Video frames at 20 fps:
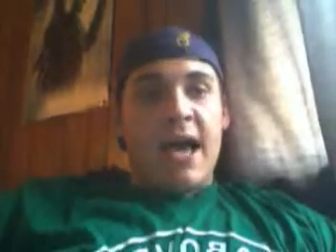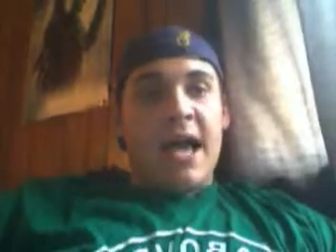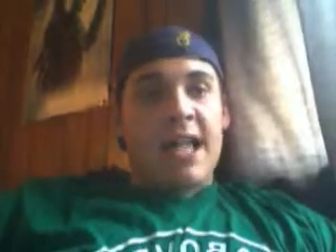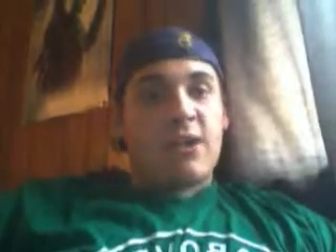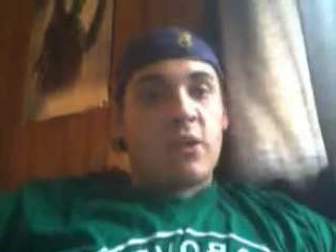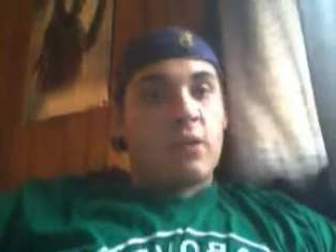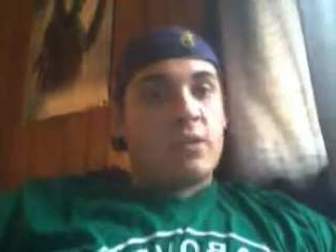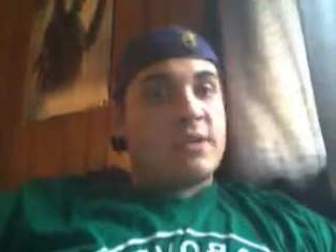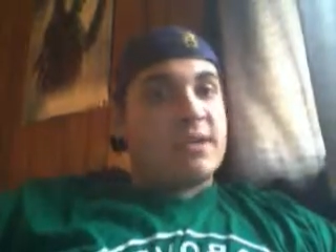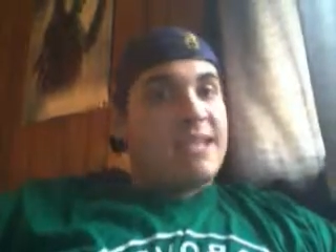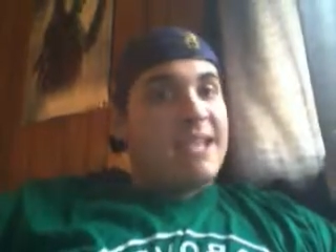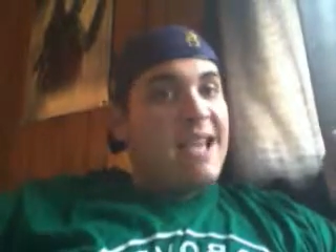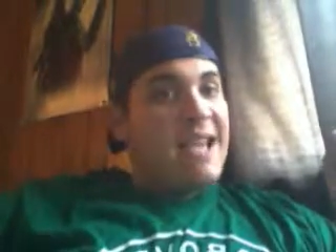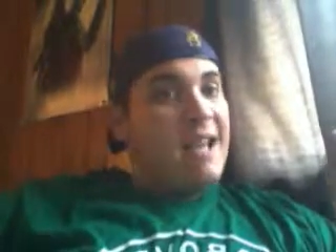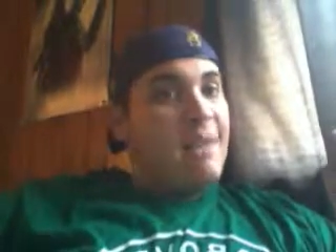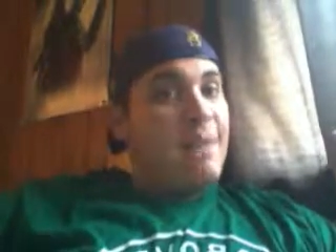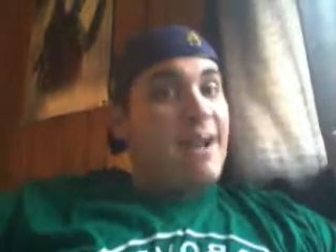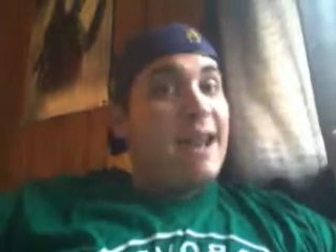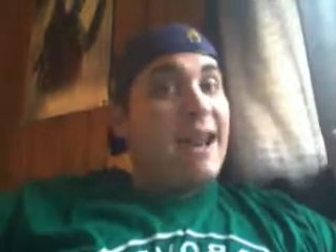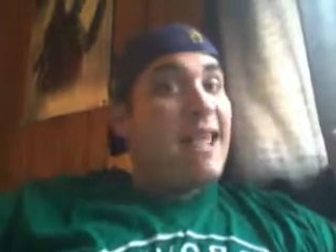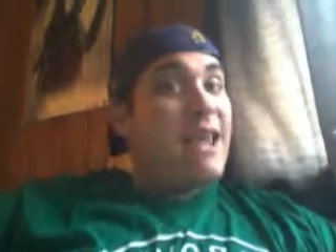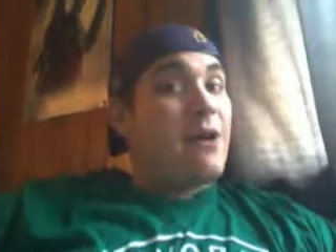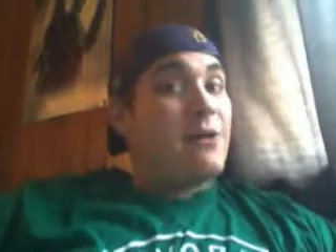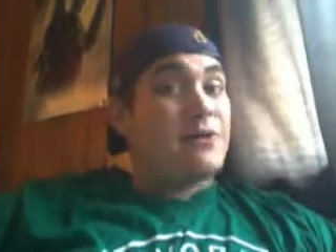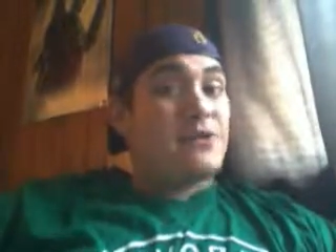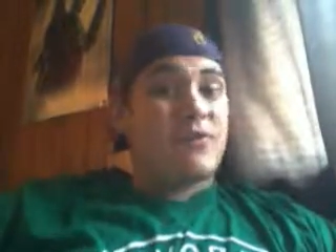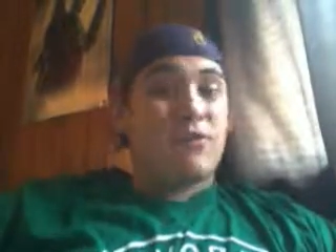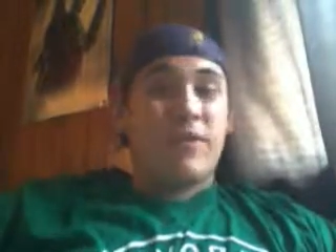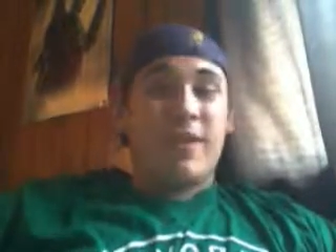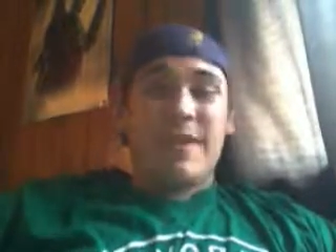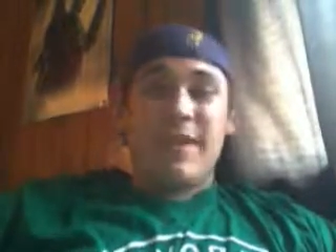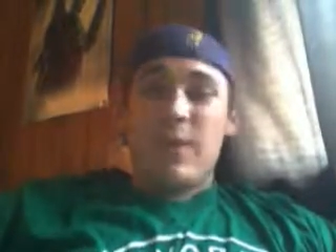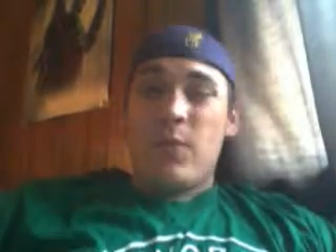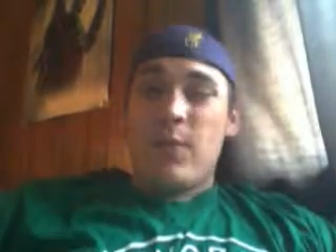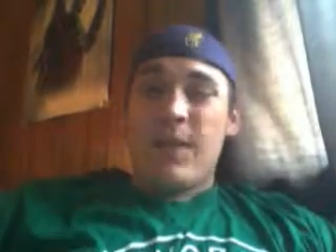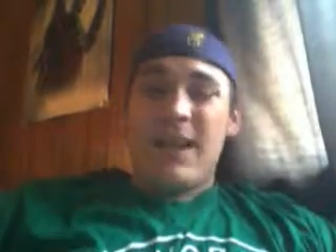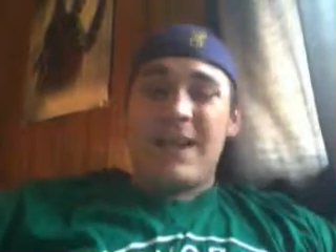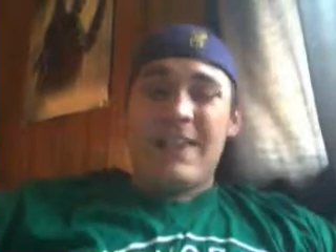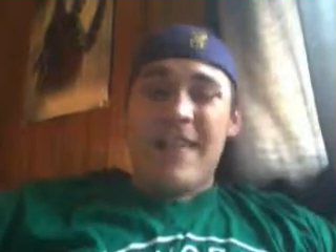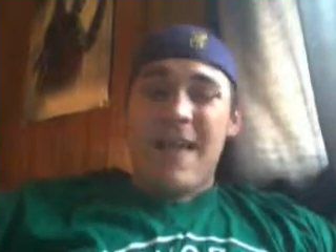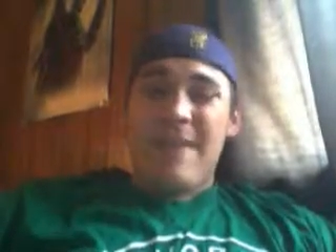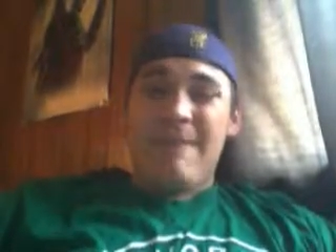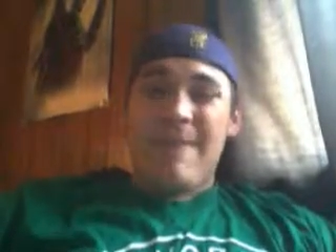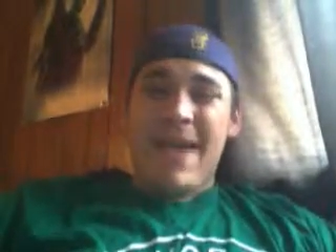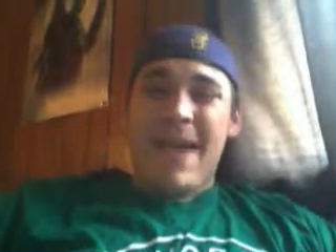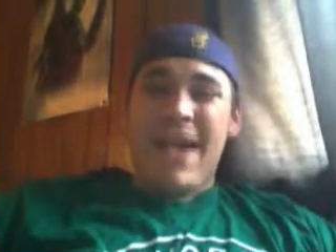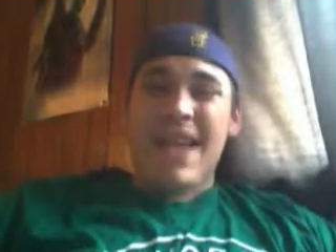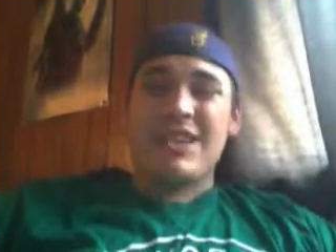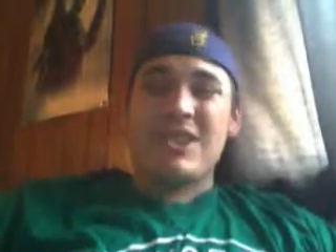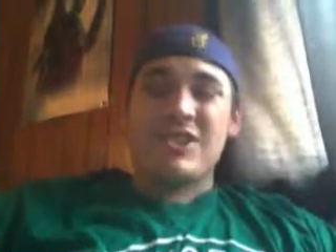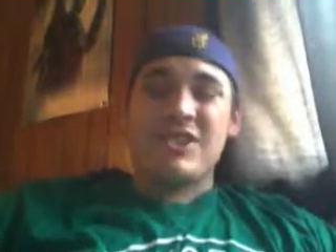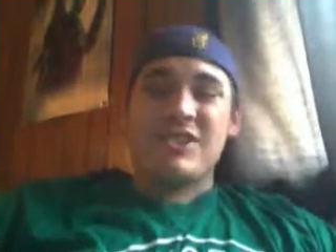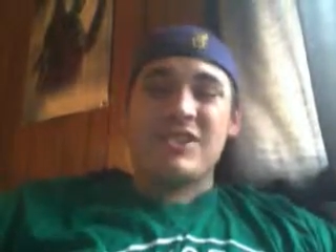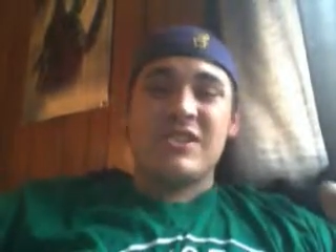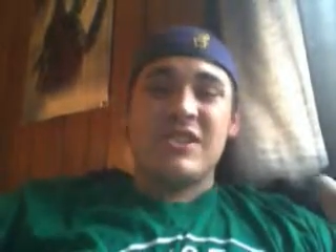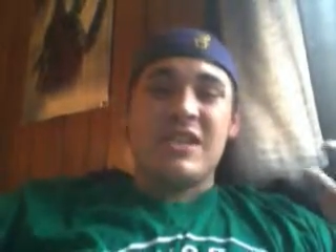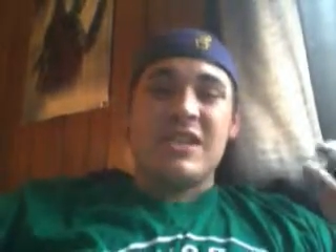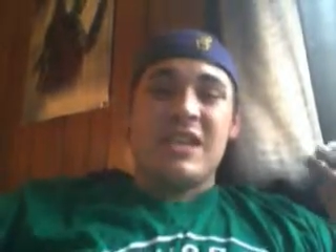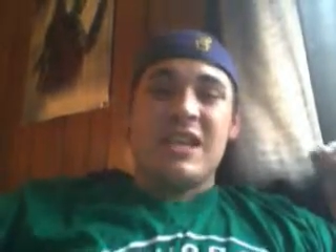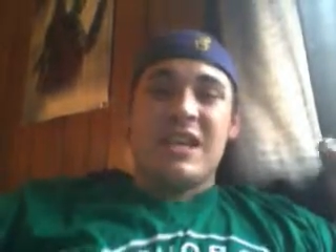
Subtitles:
I don't see anybody else really winning that match.